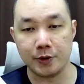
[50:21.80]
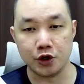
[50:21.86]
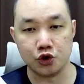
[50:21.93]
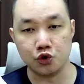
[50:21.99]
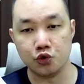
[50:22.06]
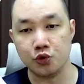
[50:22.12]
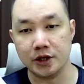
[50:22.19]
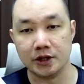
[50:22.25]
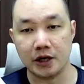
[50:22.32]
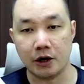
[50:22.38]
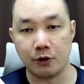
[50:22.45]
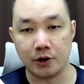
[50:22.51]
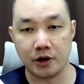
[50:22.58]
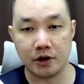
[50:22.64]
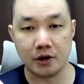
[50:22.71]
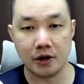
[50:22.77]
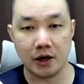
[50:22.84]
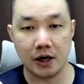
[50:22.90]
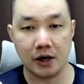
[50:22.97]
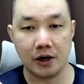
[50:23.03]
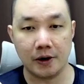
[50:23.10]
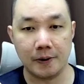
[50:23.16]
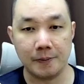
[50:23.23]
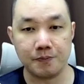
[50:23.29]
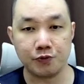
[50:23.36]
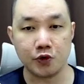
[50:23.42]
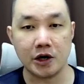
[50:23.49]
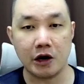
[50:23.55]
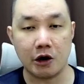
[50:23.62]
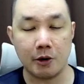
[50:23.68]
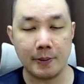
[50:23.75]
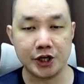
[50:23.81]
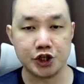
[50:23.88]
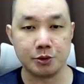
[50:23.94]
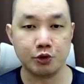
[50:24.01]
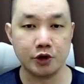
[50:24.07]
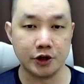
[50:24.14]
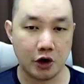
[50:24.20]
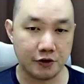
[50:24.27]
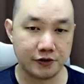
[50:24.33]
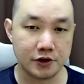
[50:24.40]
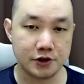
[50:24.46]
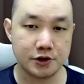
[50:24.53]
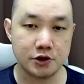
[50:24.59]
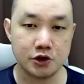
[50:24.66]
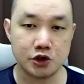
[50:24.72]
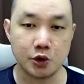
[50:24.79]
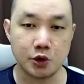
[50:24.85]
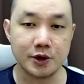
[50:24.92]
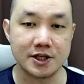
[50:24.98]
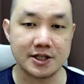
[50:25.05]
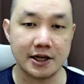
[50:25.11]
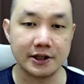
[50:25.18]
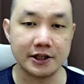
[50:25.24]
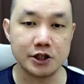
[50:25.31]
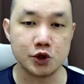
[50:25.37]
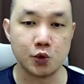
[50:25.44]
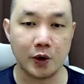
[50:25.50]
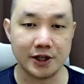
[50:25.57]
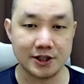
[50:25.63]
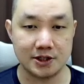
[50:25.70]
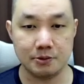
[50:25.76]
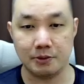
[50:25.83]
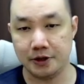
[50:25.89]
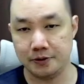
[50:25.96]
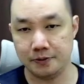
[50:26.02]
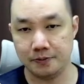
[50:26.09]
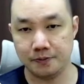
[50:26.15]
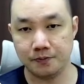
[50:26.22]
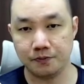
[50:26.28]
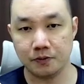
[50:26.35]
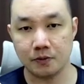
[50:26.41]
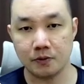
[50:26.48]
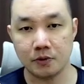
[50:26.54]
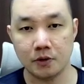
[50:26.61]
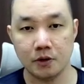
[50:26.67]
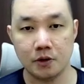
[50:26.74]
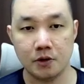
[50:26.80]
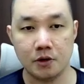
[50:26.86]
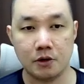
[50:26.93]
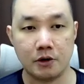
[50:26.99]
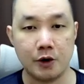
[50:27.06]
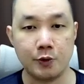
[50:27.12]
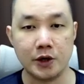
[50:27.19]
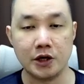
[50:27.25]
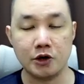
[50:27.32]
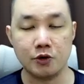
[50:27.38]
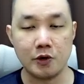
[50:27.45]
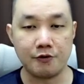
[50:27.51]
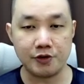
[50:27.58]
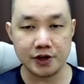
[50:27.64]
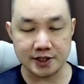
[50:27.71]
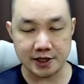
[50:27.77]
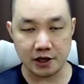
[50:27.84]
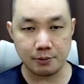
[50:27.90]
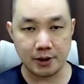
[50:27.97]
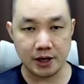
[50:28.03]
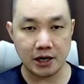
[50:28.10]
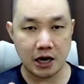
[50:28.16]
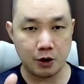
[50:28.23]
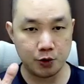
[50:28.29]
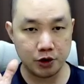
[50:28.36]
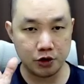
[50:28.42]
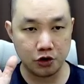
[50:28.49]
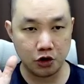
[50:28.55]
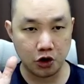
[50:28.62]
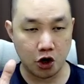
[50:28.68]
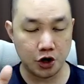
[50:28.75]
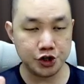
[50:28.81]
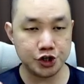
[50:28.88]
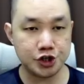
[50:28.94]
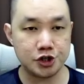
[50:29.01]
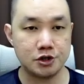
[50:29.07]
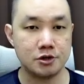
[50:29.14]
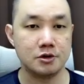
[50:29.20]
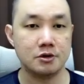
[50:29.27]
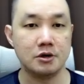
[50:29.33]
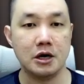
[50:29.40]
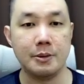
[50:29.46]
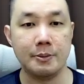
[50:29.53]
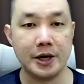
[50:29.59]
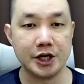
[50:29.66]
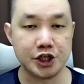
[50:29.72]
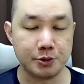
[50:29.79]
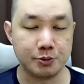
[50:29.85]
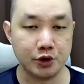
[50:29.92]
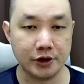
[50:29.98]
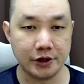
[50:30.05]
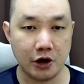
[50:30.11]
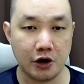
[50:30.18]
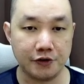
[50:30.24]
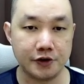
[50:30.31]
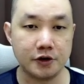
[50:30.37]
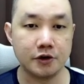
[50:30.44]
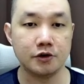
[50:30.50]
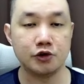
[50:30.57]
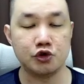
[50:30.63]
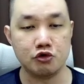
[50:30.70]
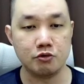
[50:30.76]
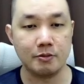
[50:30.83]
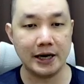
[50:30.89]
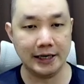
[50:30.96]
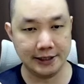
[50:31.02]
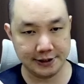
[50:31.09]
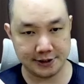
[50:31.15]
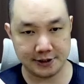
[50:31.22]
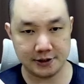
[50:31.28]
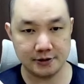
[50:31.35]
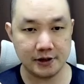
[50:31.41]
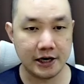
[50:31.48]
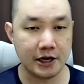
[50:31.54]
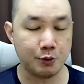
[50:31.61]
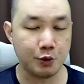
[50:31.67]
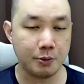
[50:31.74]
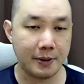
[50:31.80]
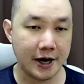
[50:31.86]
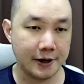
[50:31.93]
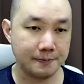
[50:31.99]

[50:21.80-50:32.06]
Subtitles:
do in our Magic Bullet offers. So we sell this once a month, right? Every single month I would launch a Magic Bullet offer to my list, and they would buy.